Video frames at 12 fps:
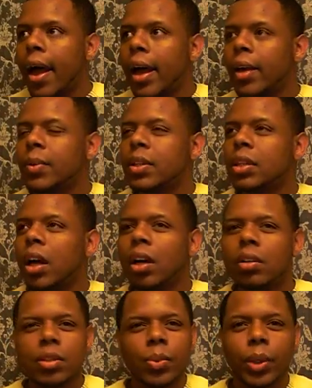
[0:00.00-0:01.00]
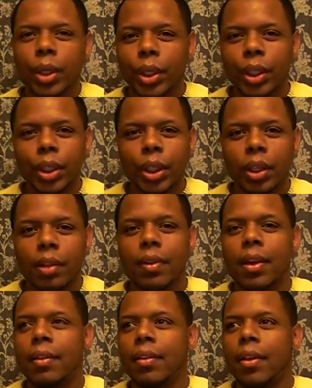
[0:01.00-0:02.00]
I was on Twitter, and
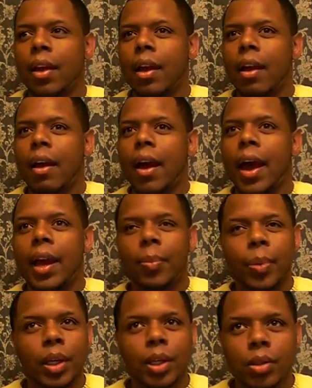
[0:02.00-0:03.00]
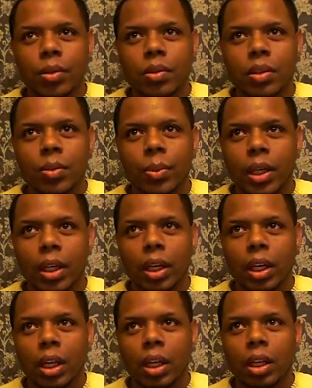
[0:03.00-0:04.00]
then AP News tweeted
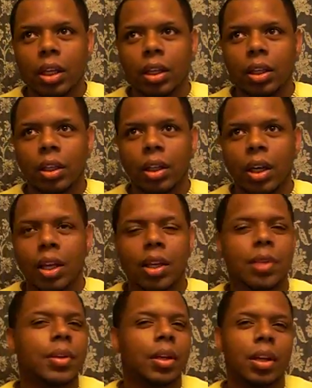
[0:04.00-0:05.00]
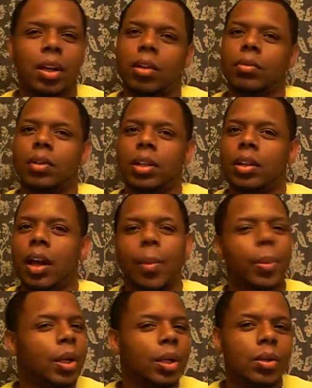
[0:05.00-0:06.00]
it, and I was like, no, like,
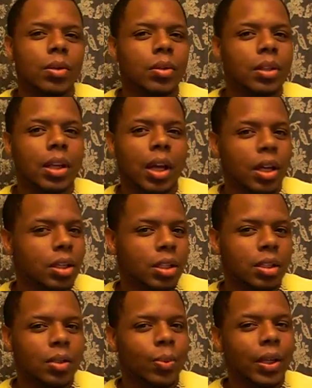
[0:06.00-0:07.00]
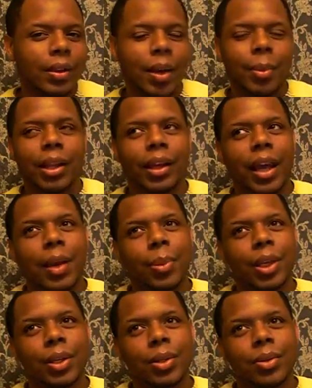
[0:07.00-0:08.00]
AP News did not just tweet that. I mean, like, AP
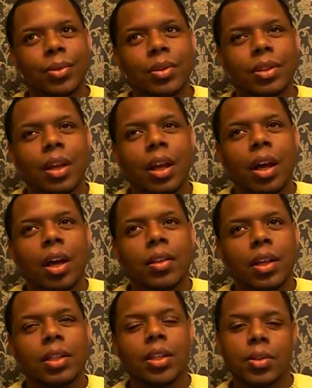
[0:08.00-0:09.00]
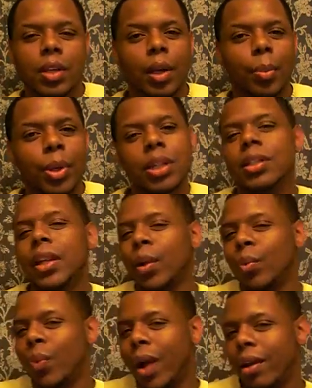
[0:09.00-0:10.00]
News, the Associated Press, is like
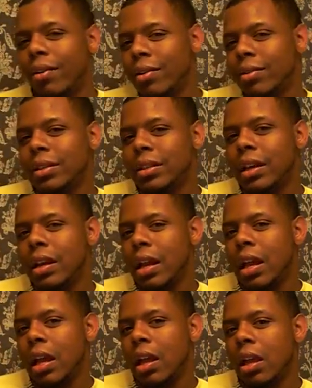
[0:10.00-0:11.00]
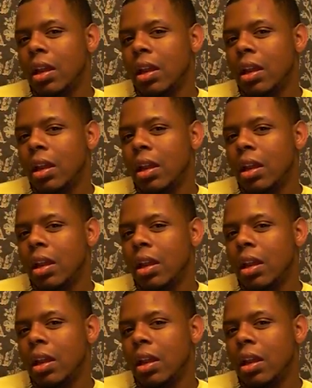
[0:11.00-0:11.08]
right under CNN.